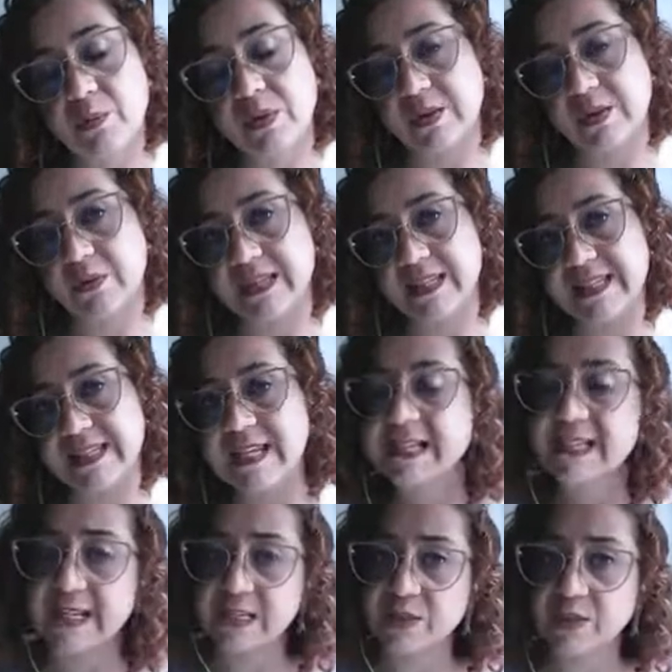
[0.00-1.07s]
with student 6,
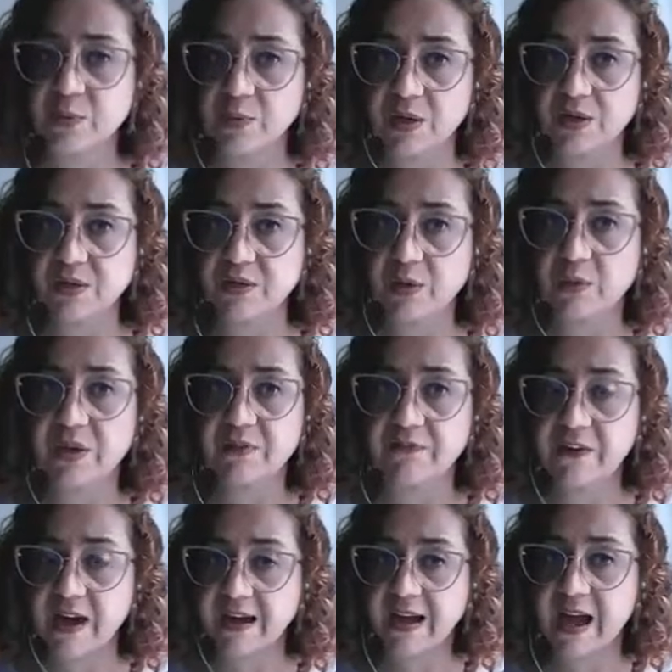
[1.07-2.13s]
and so on. So if
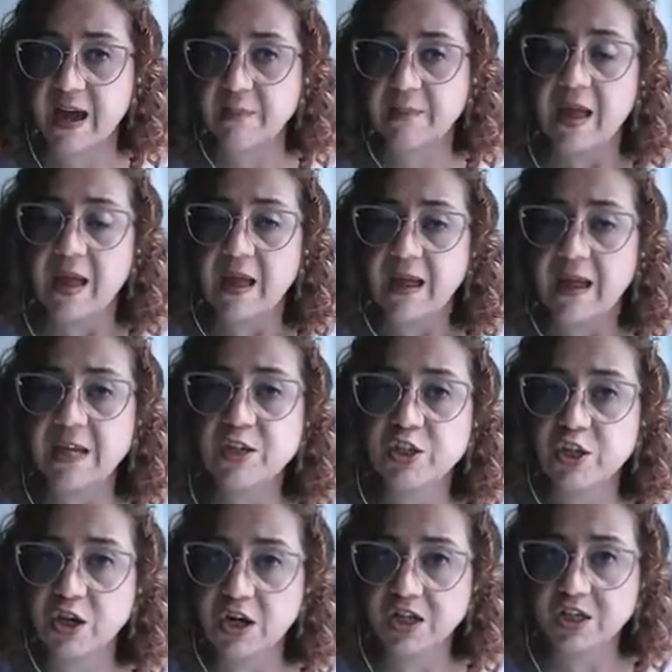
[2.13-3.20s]
I am in
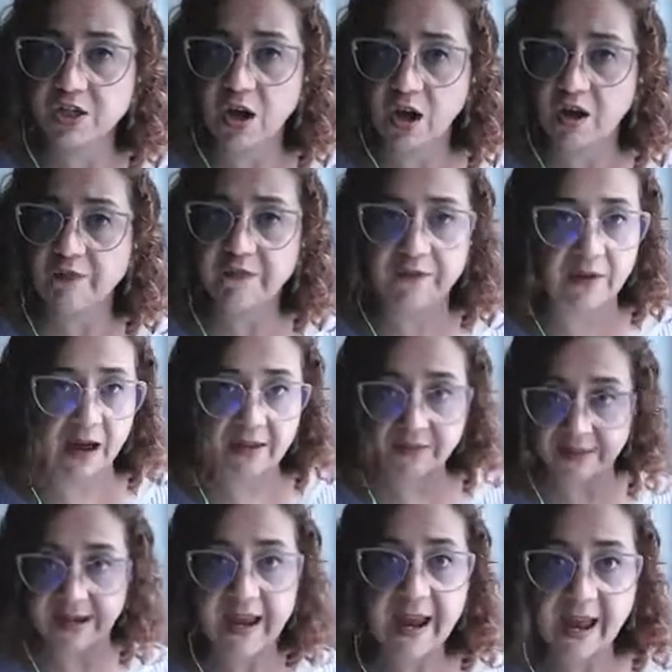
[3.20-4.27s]
charge of
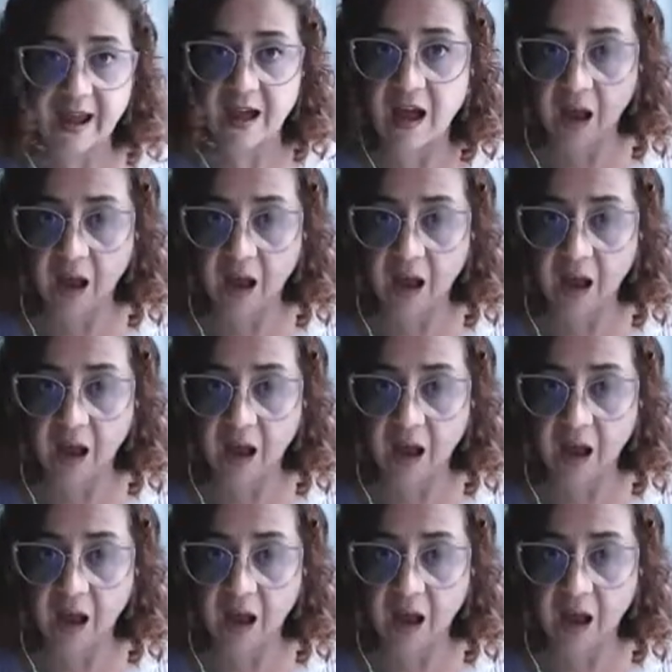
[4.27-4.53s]
Andrea,